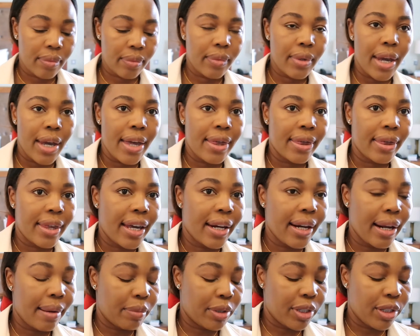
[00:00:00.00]
And then
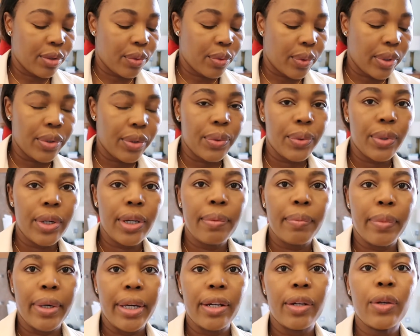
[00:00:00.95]
I'm just going to come
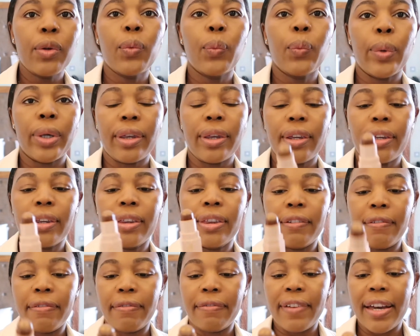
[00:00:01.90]
in with the
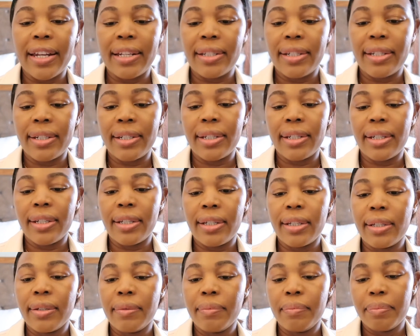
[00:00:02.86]
Fenty
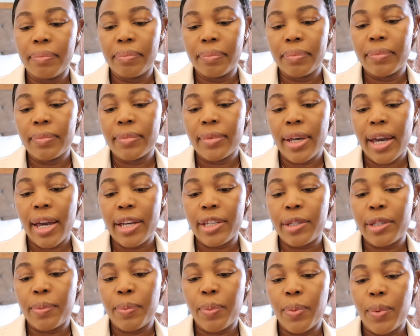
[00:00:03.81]

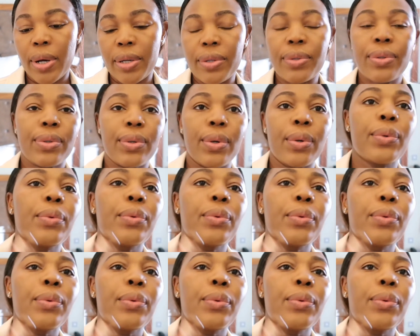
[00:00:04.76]
Espresso